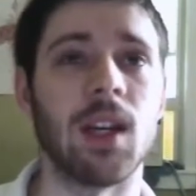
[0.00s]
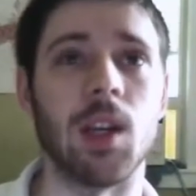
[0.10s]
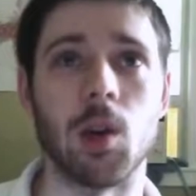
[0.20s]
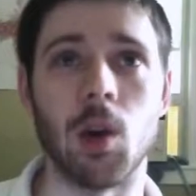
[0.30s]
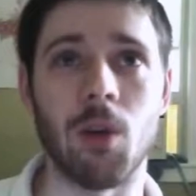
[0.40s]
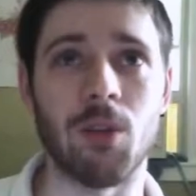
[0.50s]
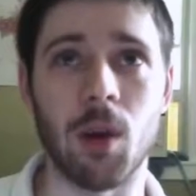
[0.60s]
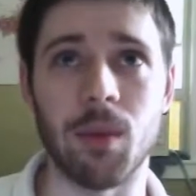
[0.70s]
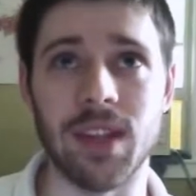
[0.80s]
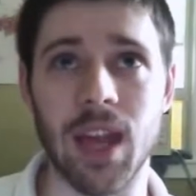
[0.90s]
Your overall
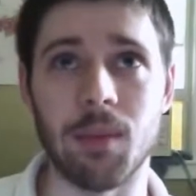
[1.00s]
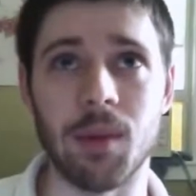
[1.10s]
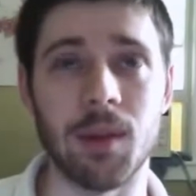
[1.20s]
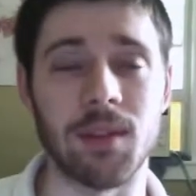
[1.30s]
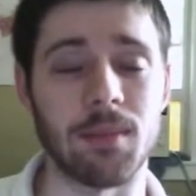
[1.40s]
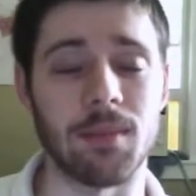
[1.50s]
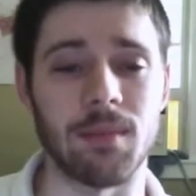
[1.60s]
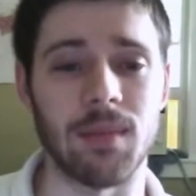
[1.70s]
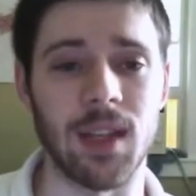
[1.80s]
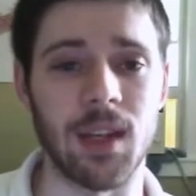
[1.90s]

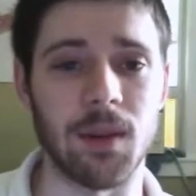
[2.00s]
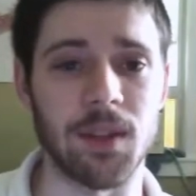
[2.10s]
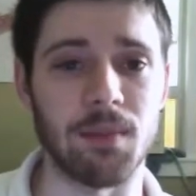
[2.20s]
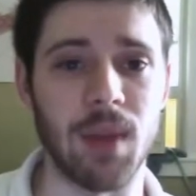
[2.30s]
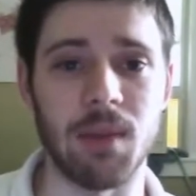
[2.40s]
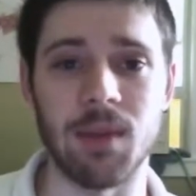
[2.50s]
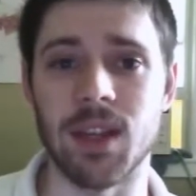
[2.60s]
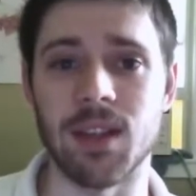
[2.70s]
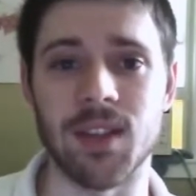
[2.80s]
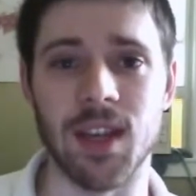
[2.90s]
metabolism, is
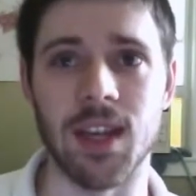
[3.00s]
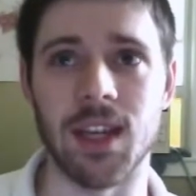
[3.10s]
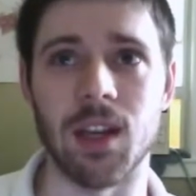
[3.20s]
maybe, say,